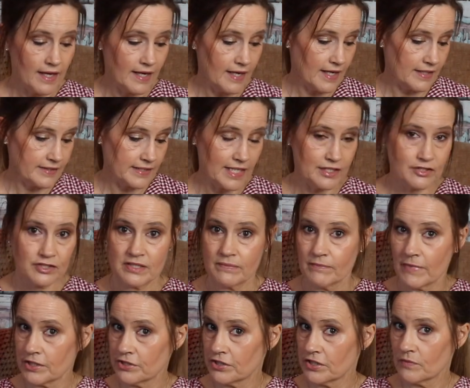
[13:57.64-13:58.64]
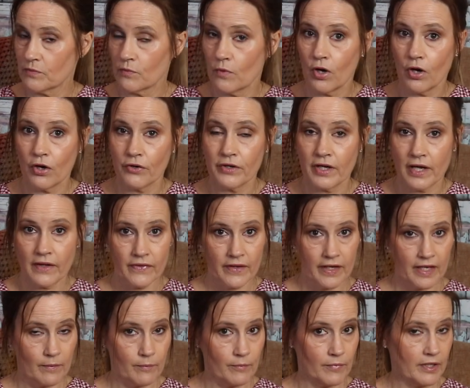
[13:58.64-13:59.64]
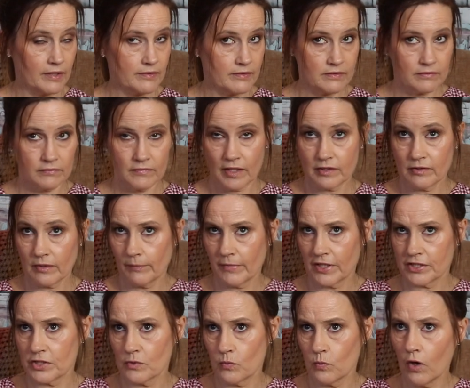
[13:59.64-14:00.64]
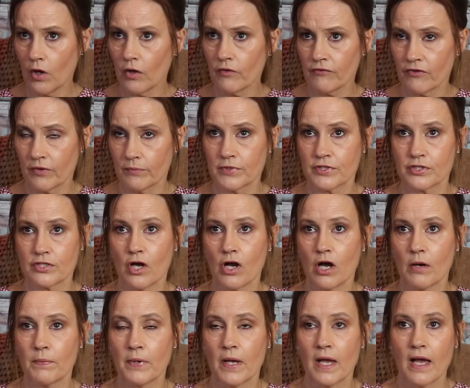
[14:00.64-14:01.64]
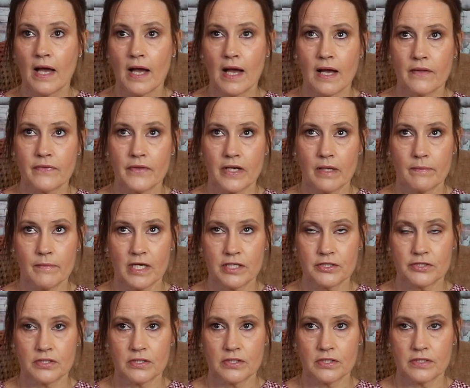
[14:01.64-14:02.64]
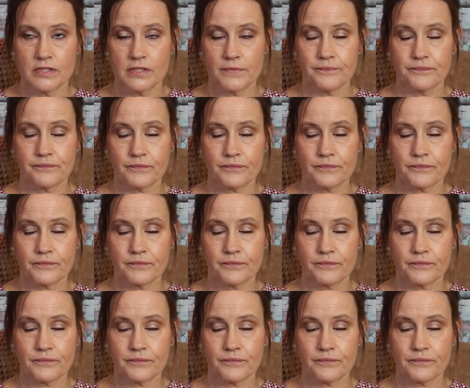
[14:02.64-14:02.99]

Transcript: And I just measured one, and then I measured one from the top, and then I measured